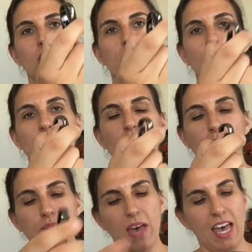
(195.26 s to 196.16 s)
So it's
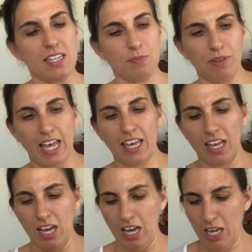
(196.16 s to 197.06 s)
got matte black
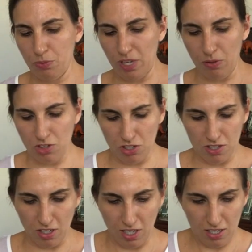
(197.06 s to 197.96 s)
hardware, which
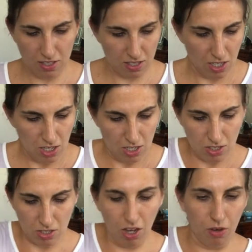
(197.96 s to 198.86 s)
is nice.
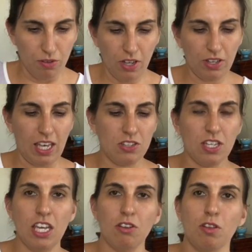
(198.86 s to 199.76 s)
So, oh, okay, so
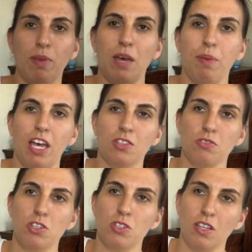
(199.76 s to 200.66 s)
here are the backpacks,
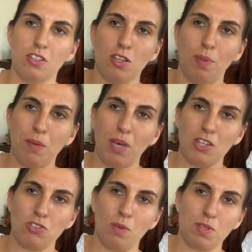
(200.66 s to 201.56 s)
because so the
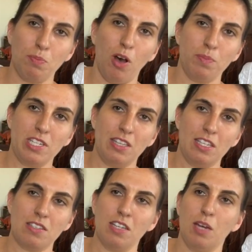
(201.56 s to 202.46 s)
backpack straps are popped in
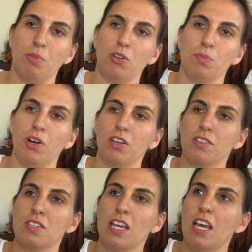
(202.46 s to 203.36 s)
these side bottle
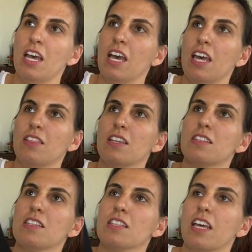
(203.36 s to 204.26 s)
pockets. And
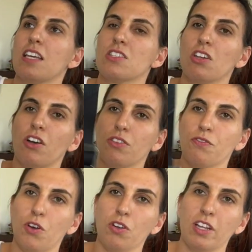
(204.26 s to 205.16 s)
this is like, it's got the
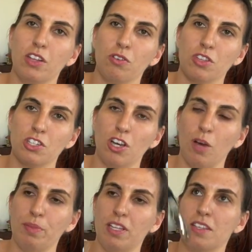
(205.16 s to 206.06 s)
faux leather at the
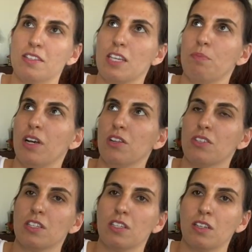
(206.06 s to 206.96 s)
top and then the
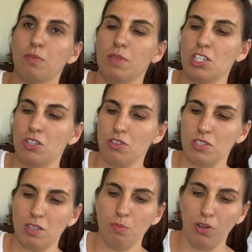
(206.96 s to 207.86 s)
seatbelt material
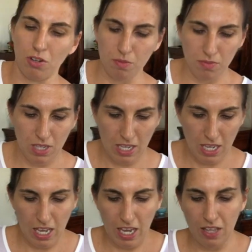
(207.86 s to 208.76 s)
down the bottom.
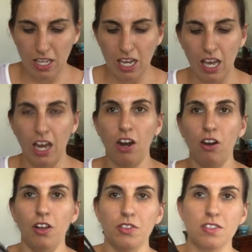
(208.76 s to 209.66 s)
And they are
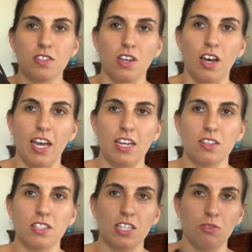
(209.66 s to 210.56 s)
on the
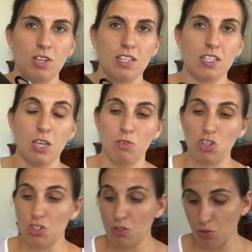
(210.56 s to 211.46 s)
side, the D-rings here,
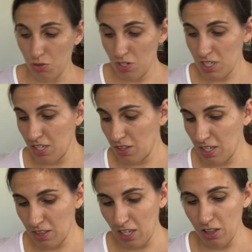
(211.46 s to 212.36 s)
which is good. I
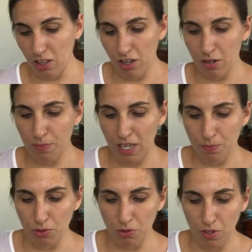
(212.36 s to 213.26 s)
think a lot of
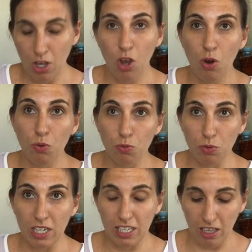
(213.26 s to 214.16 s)
people
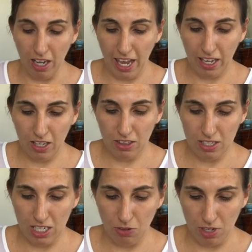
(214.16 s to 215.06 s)
really like
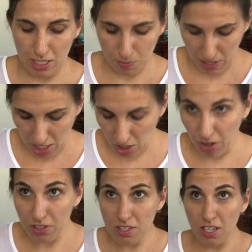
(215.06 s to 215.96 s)
the D-rings being
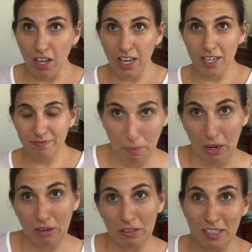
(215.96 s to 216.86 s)
on the side.
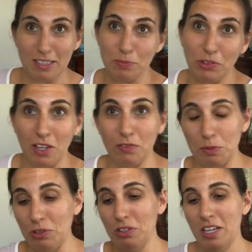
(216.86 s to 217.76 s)
Apparently it's more
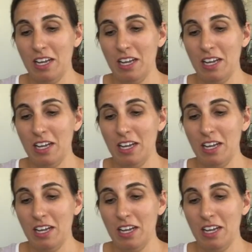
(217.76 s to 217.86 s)
comfortable.